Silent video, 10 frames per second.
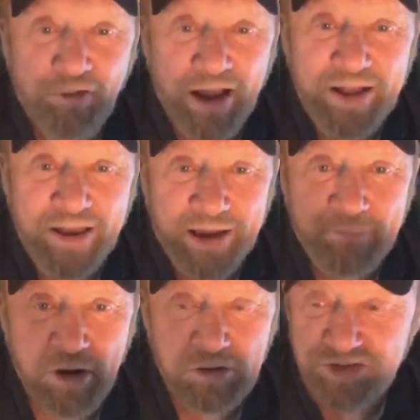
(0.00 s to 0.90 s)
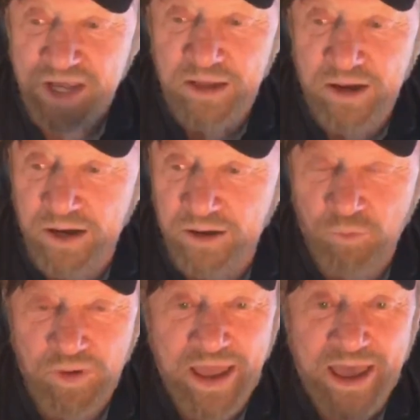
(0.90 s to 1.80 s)
around now because
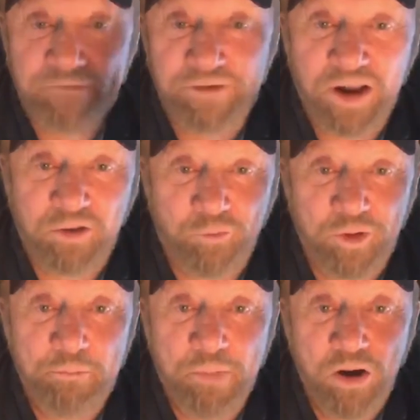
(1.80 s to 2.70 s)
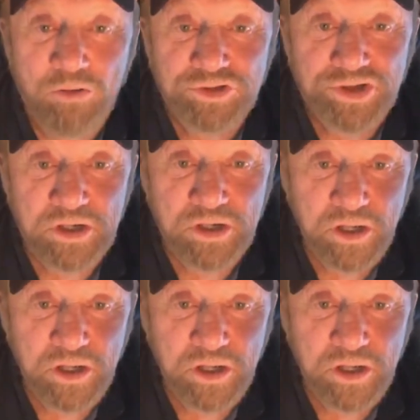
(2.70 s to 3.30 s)
we have a remote,